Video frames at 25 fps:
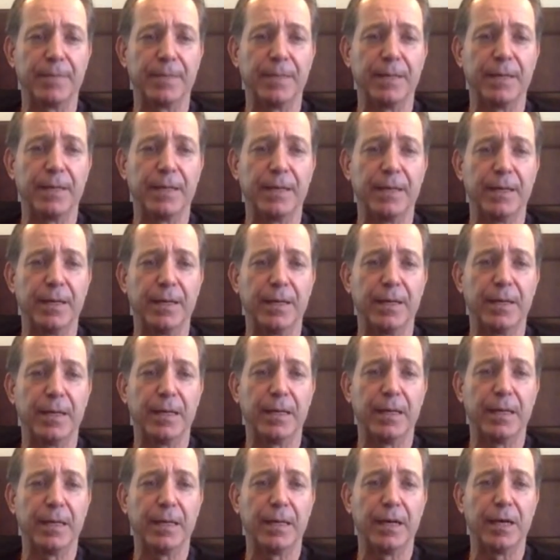
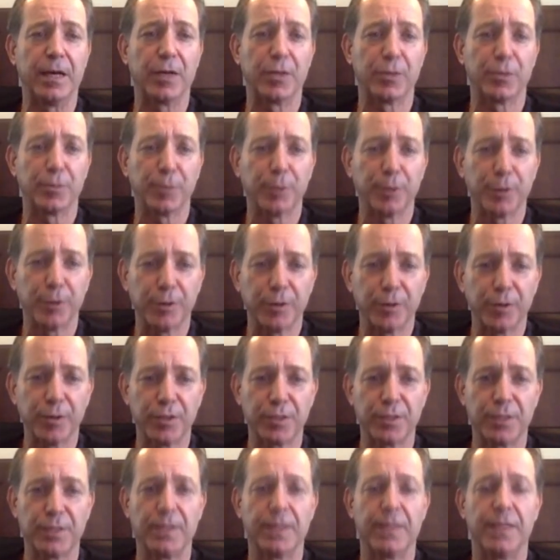
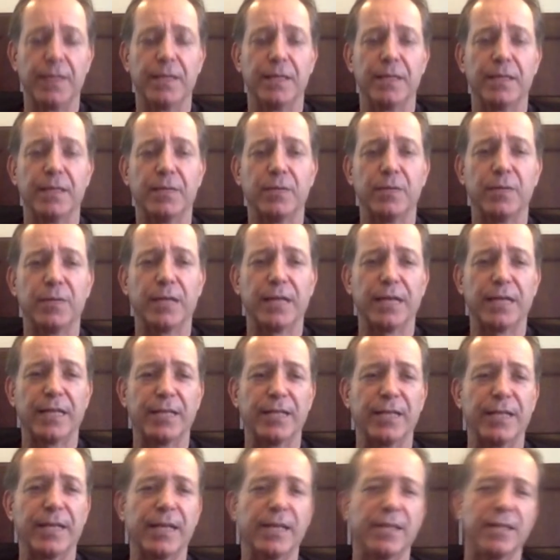entrepreneurs that would like
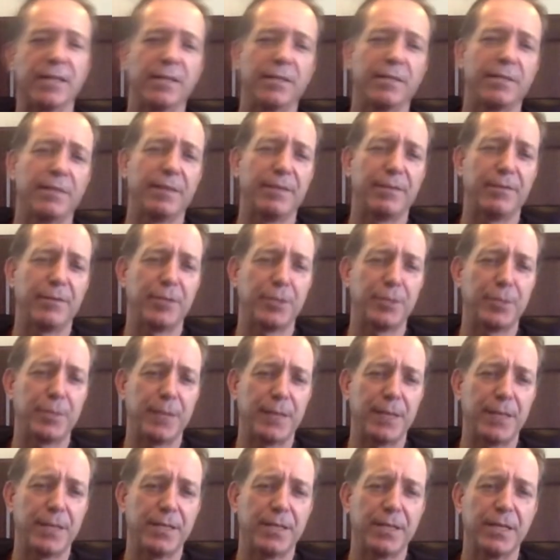to get into the beverage
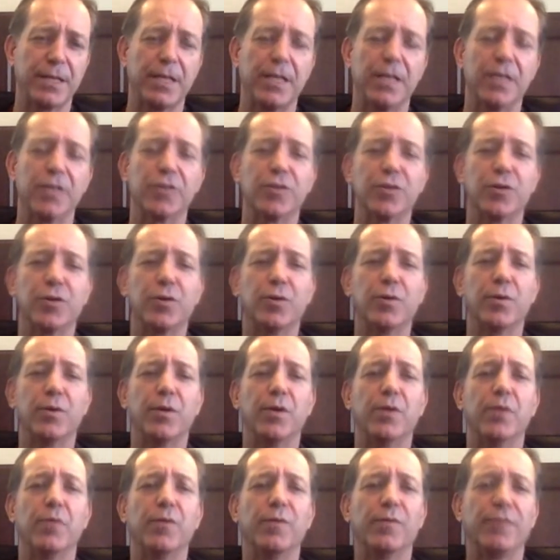space. So
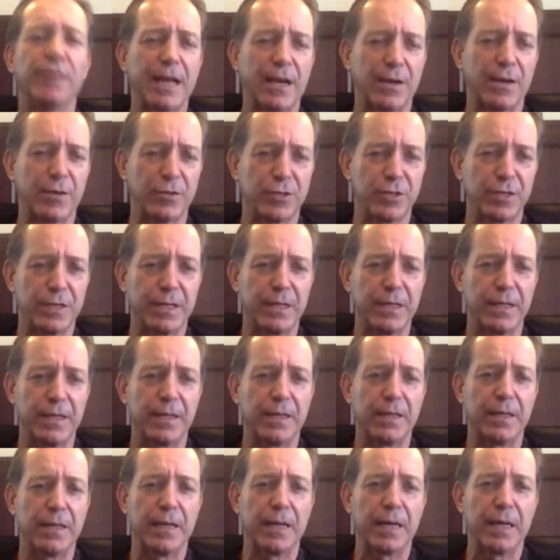we've announced
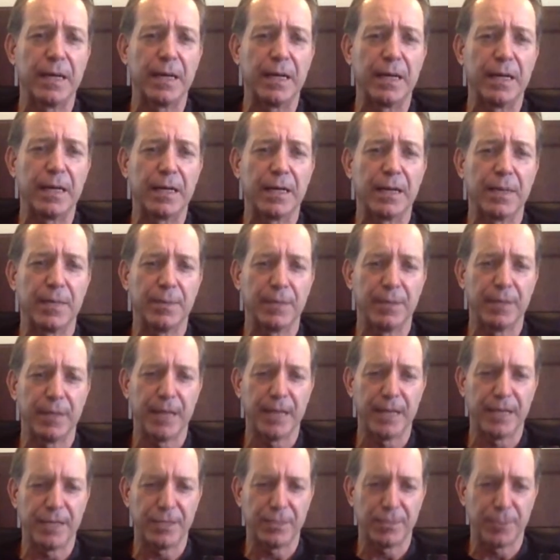a couple of
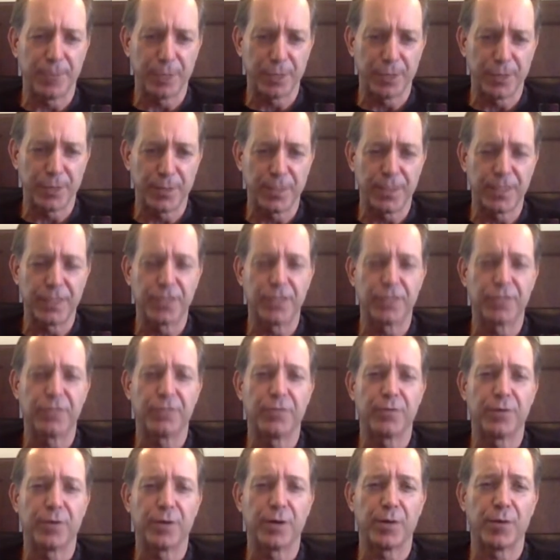last press releases
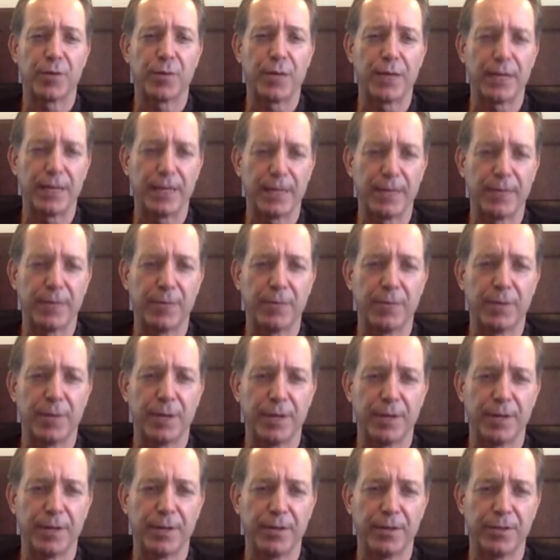for our white label
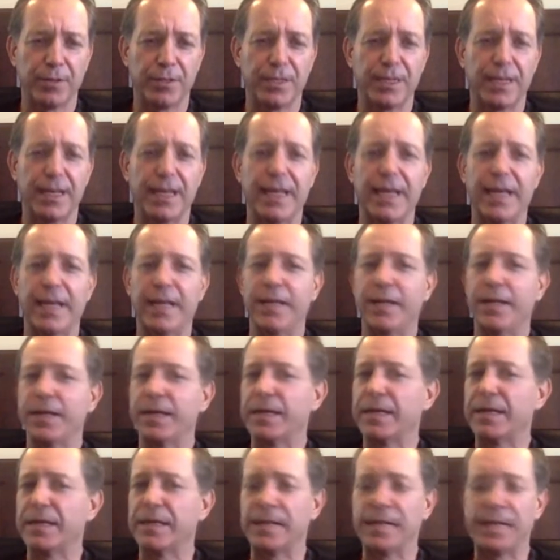partners, and
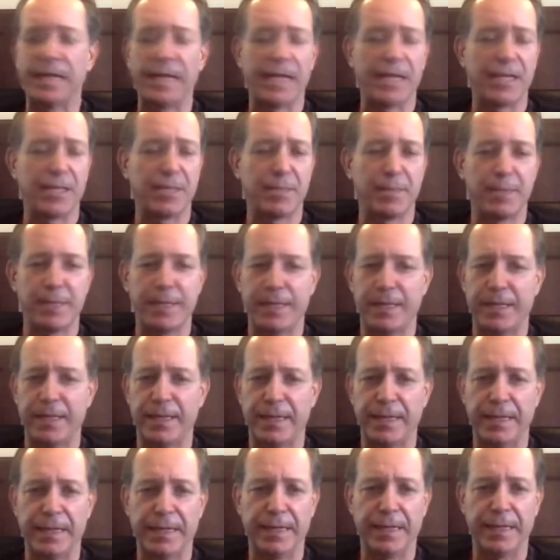it has
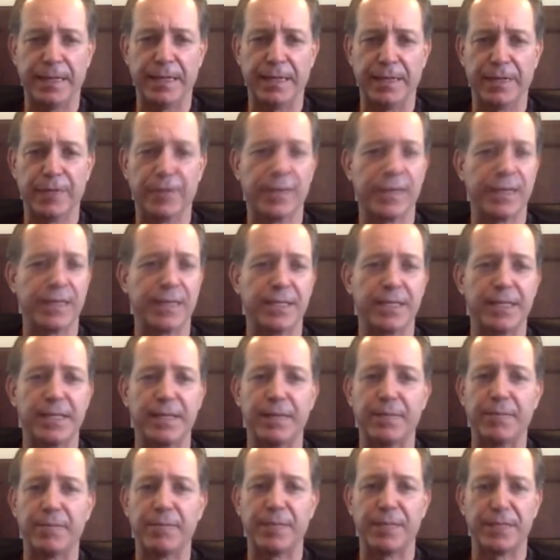been
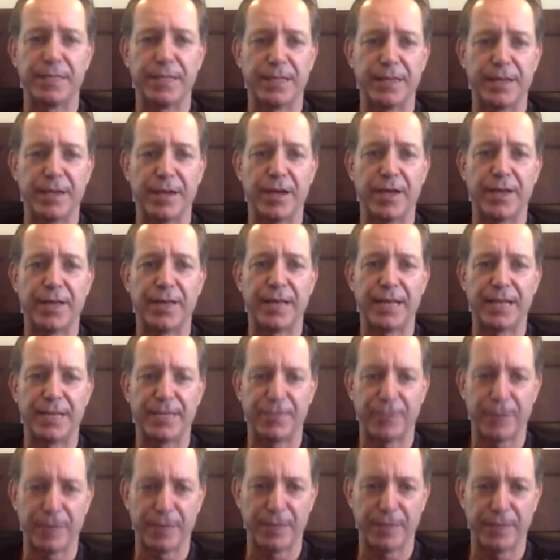crazy busy on
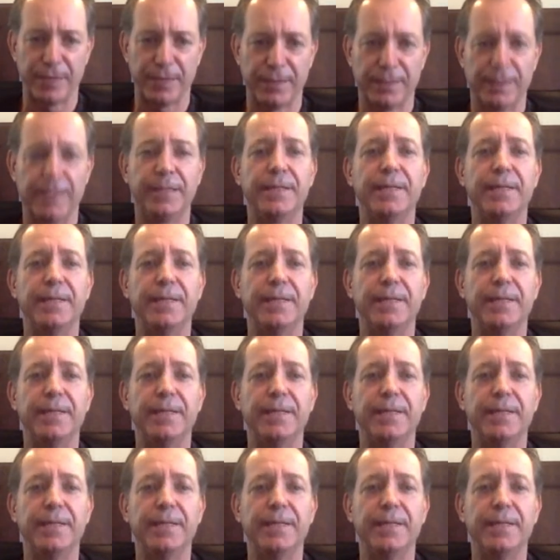that front.